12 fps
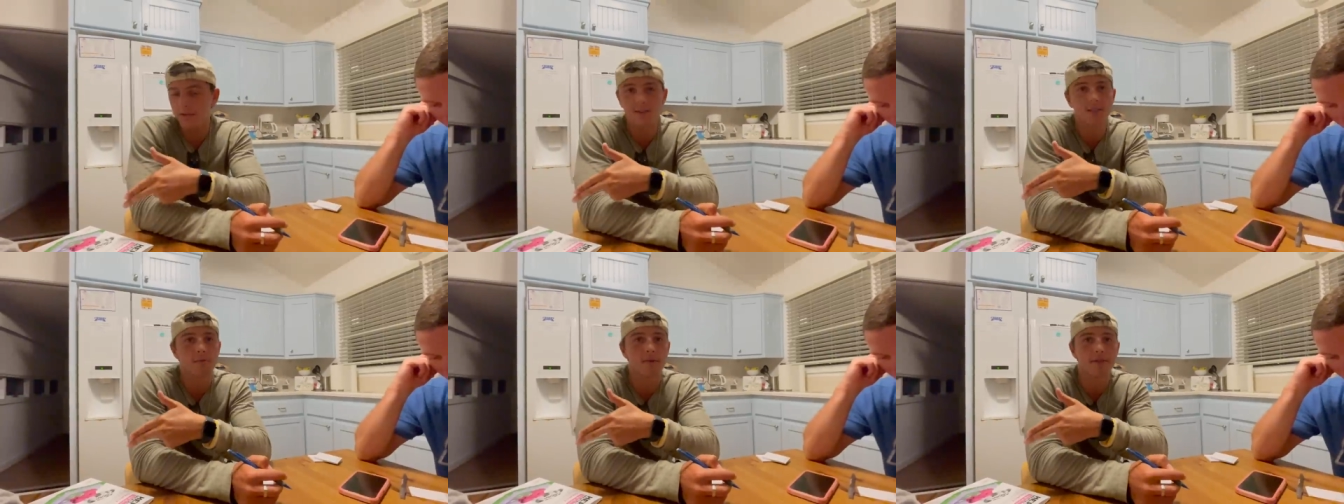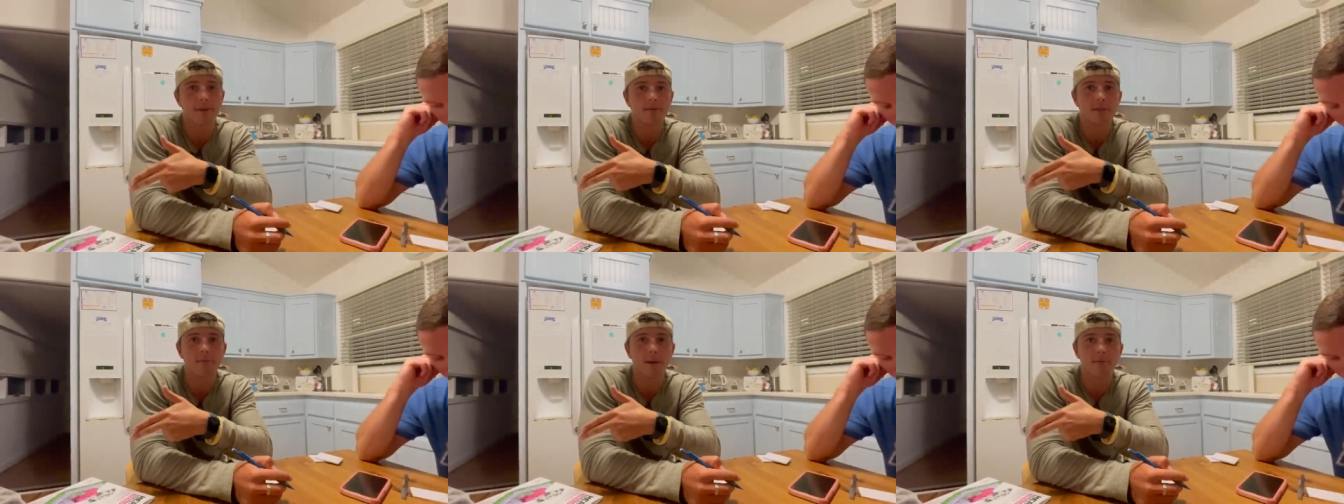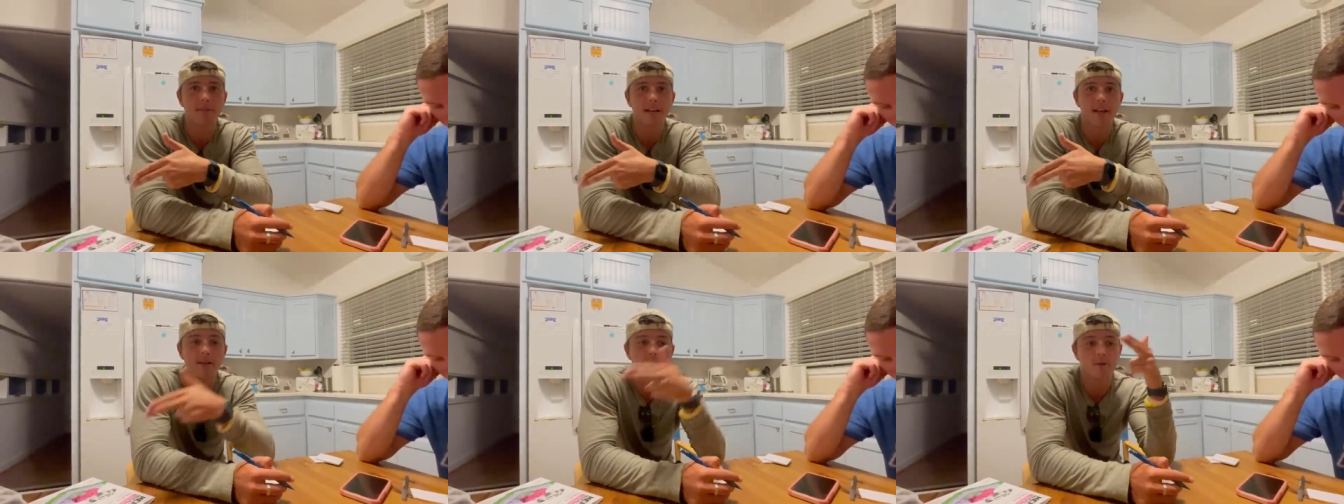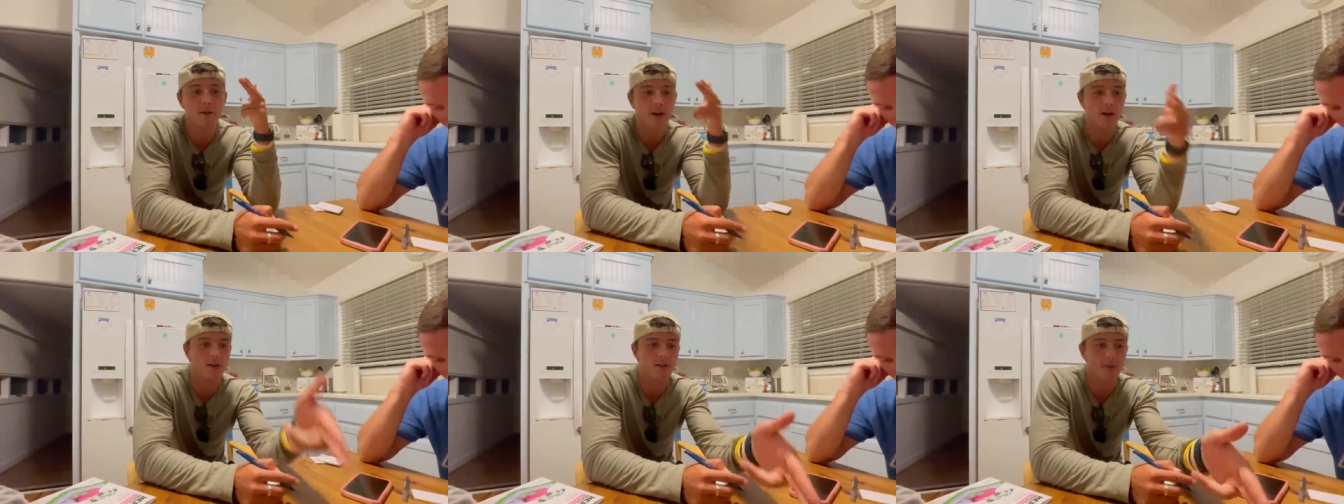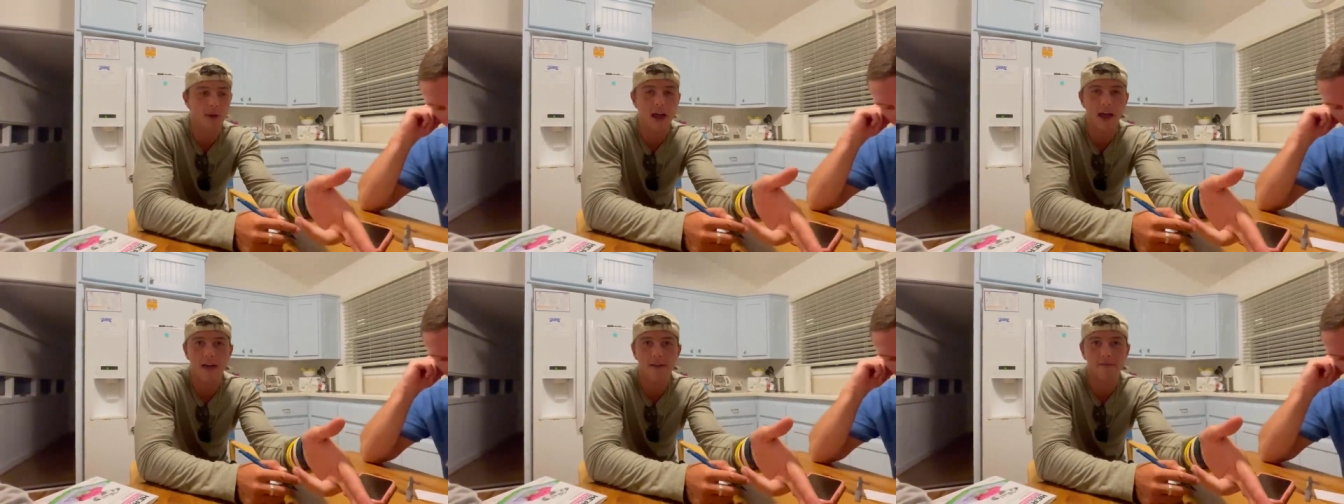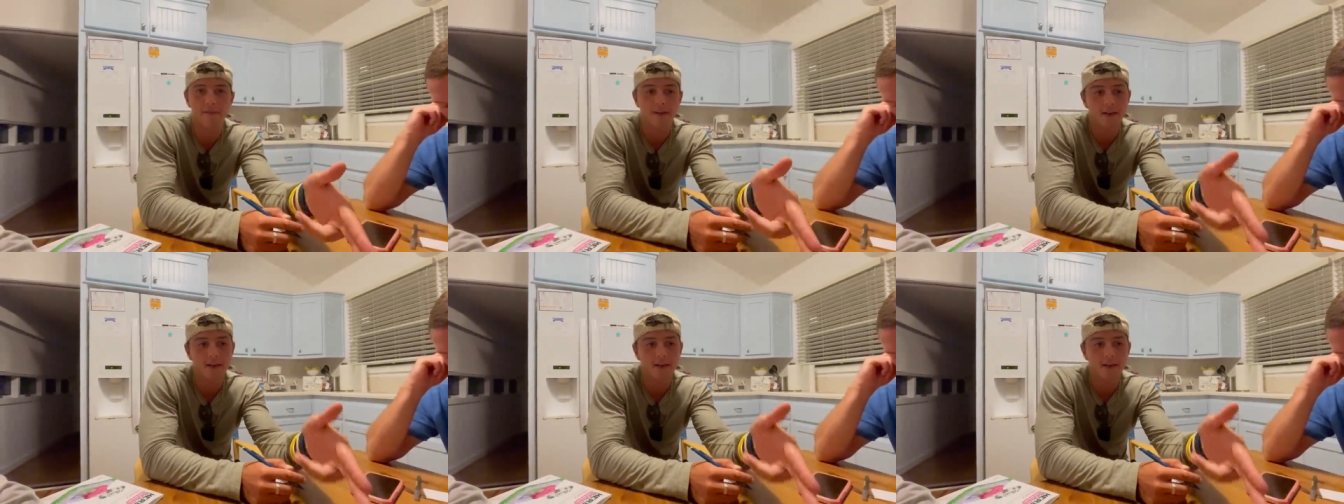you submit them to Big Potato, you can also have